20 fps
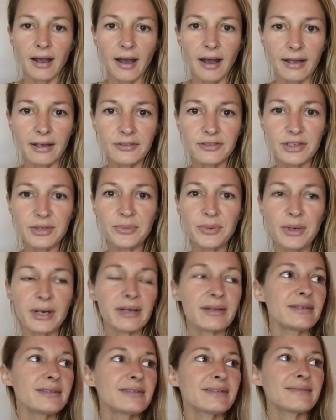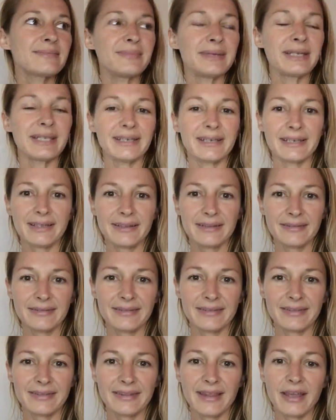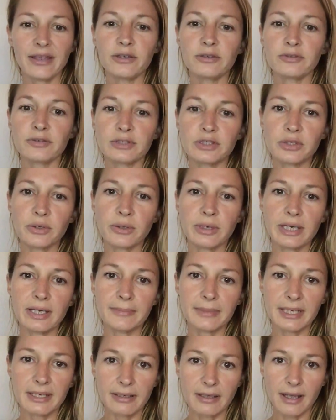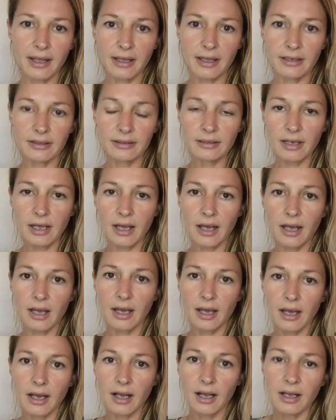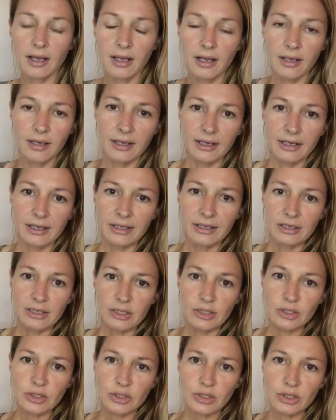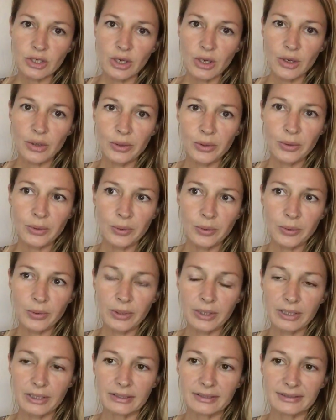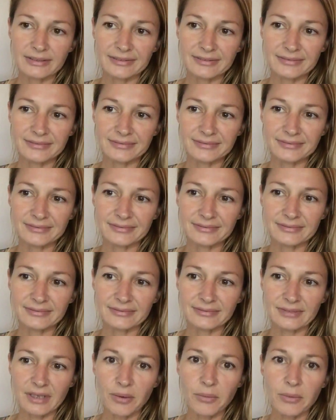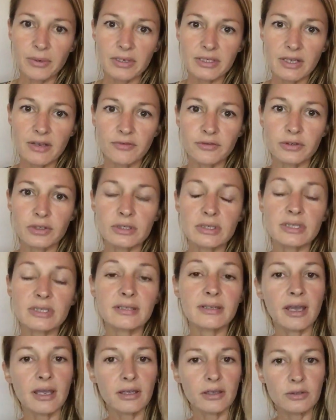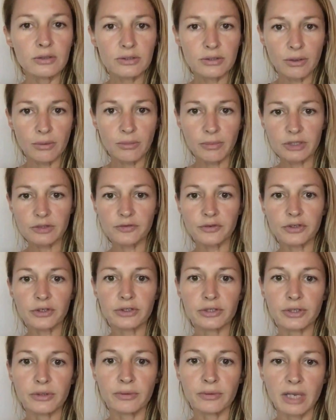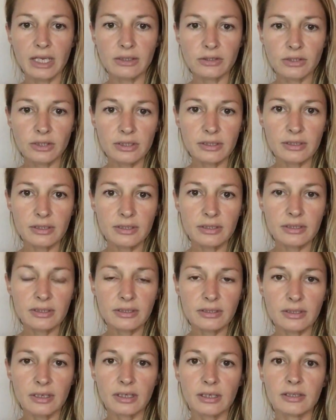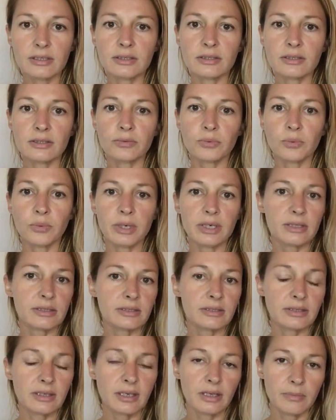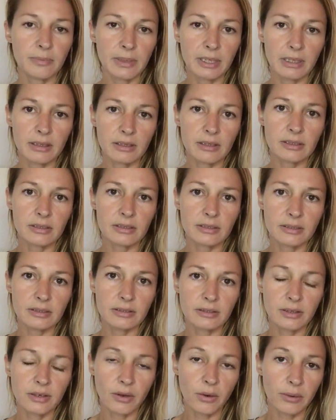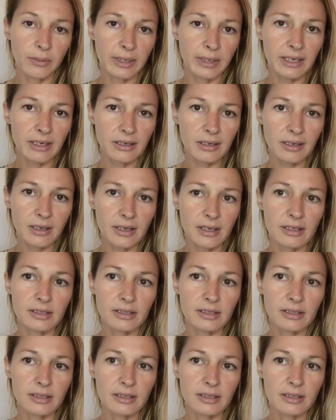Hi everyone, it's me. Thank you for joining me again. So, I want to say first, thank you so much for your donations. It's what's keeping this going.